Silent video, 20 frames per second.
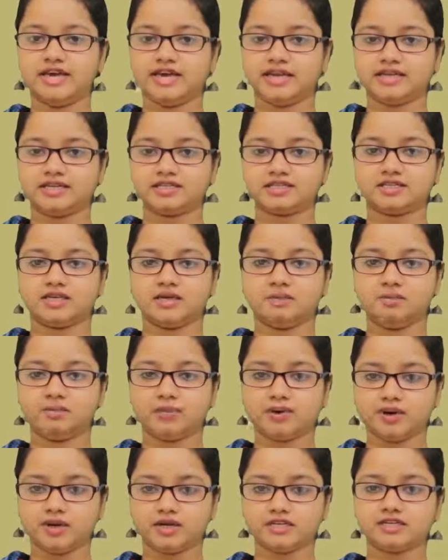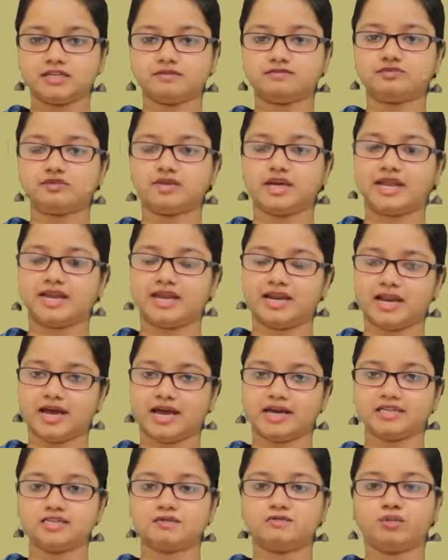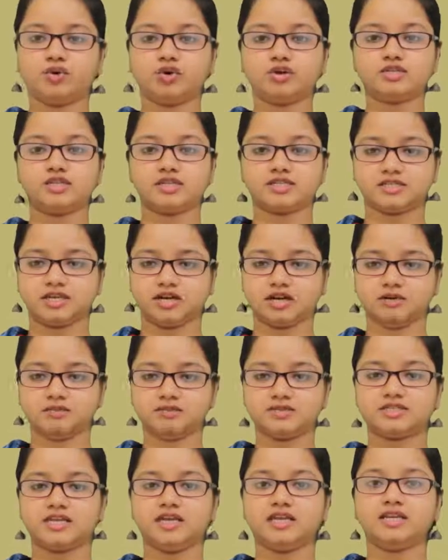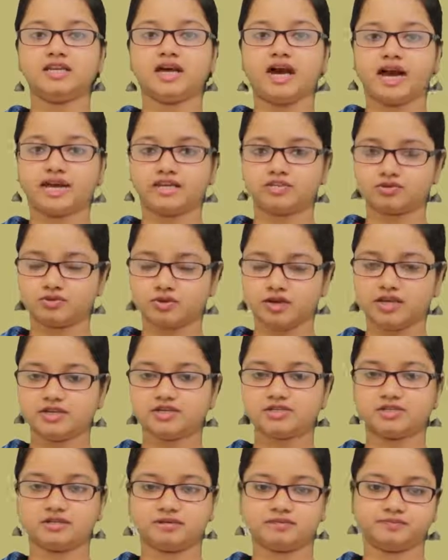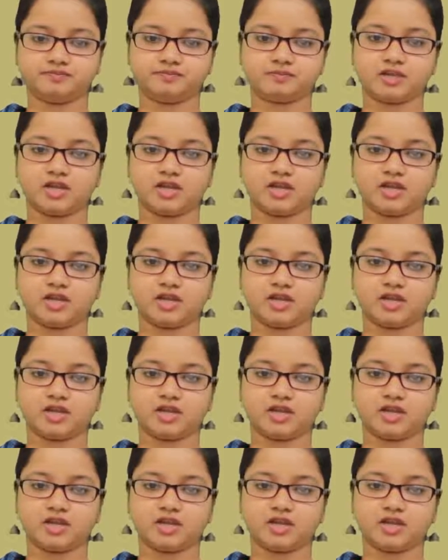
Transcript: it is imperative to analyze both the terms in isolation.